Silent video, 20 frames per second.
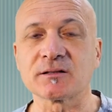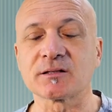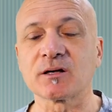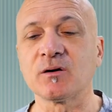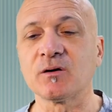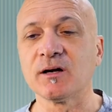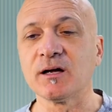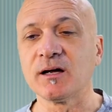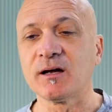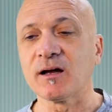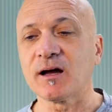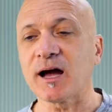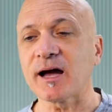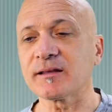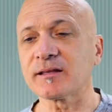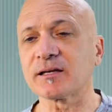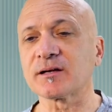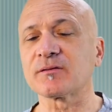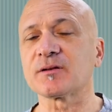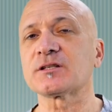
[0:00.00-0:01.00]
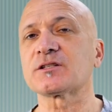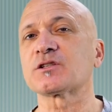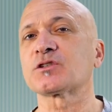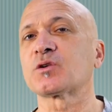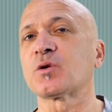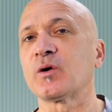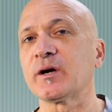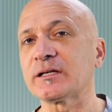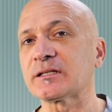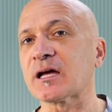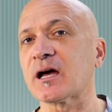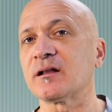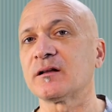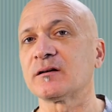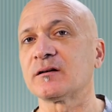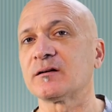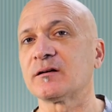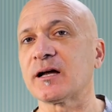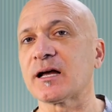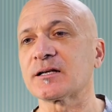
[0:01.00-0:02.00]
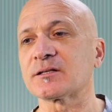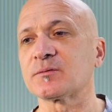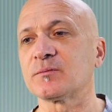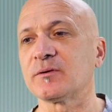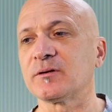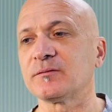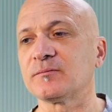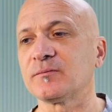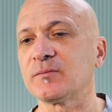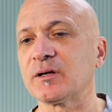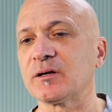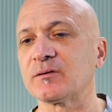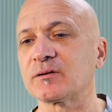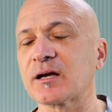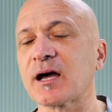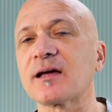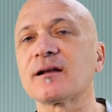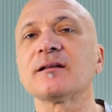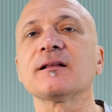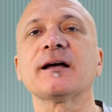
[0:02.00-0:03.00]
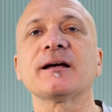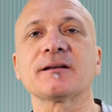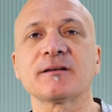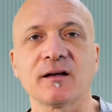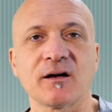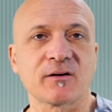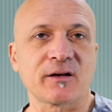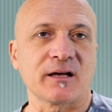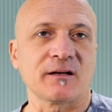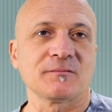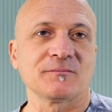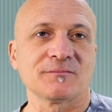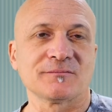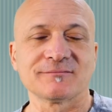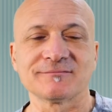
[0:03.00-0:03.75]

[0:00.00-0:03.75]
So I think of the storyteller as, you know, kind of like, okay,